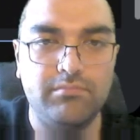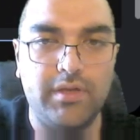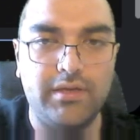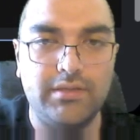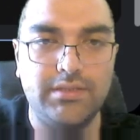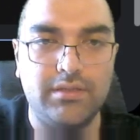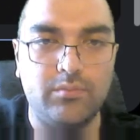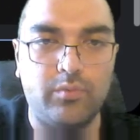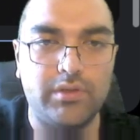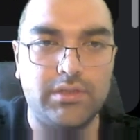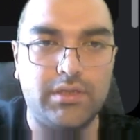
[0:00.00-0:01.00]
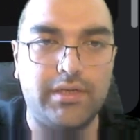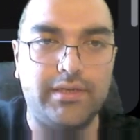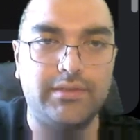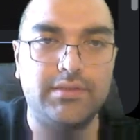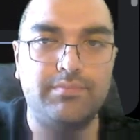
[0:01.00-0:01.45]
It's not what I
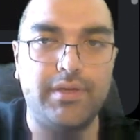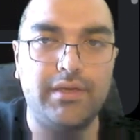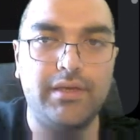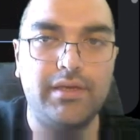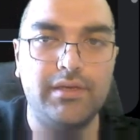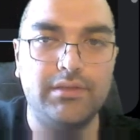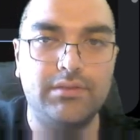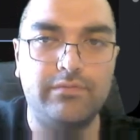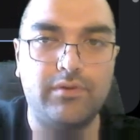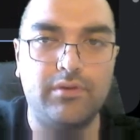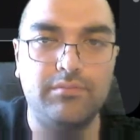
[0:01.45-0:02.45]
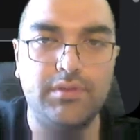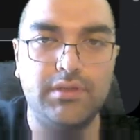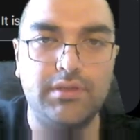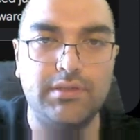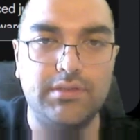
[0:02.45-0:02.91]
expect from
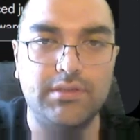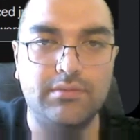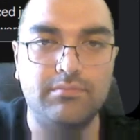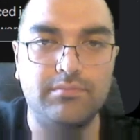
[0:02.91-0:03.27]
this.